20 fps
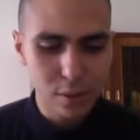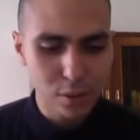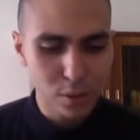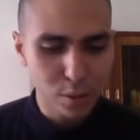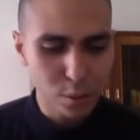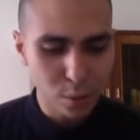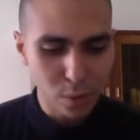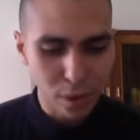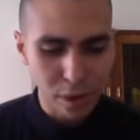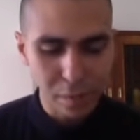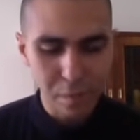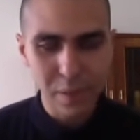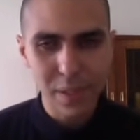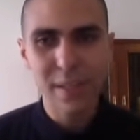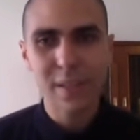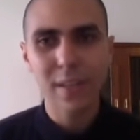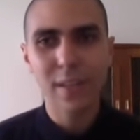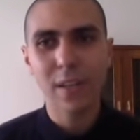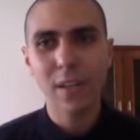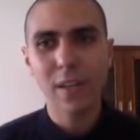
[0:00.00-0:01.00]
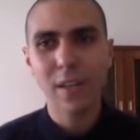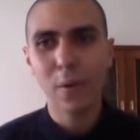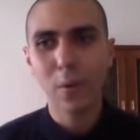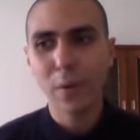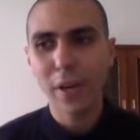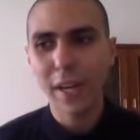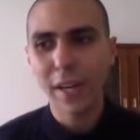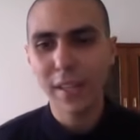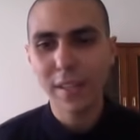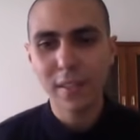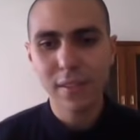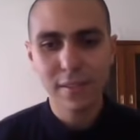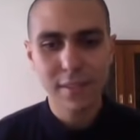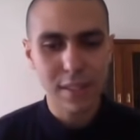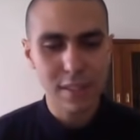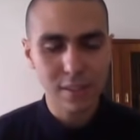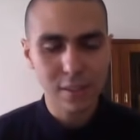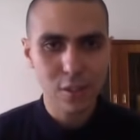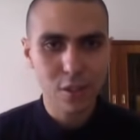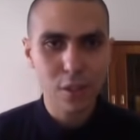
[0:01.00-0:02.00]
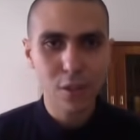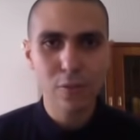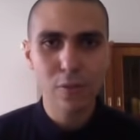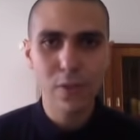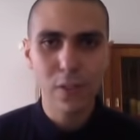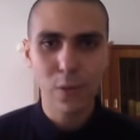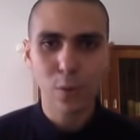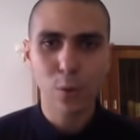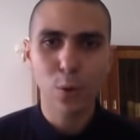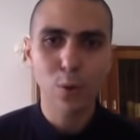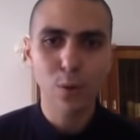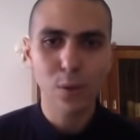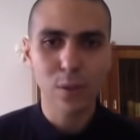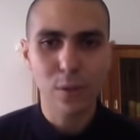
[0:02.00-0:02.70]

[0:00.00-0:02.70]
to appear in a way that serves a cause.